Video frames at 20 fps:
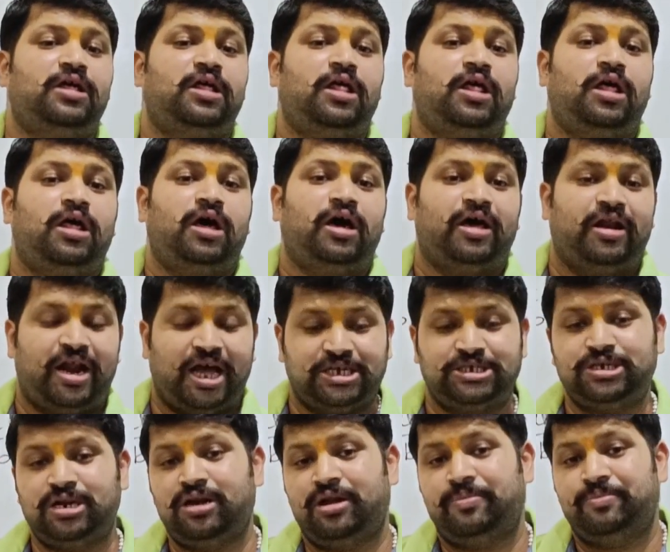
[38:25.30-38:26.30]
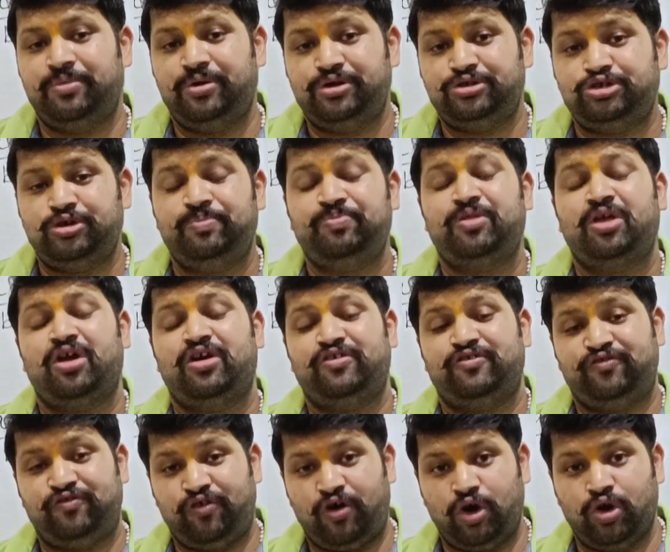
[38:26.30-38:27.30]
rational numbers
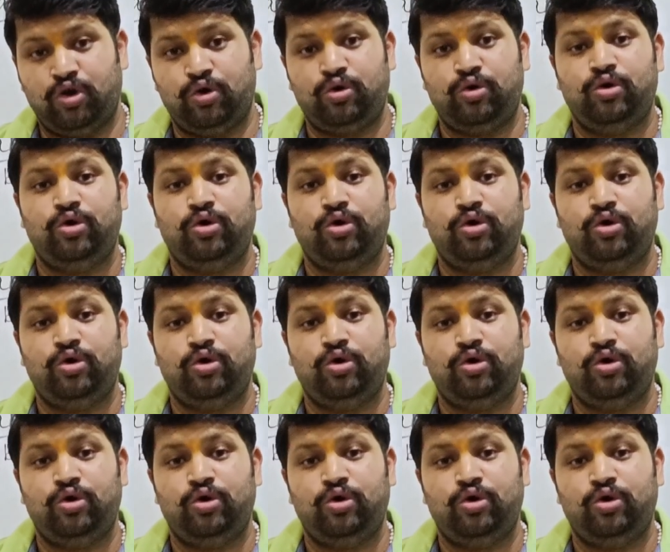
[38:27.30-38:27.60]
follow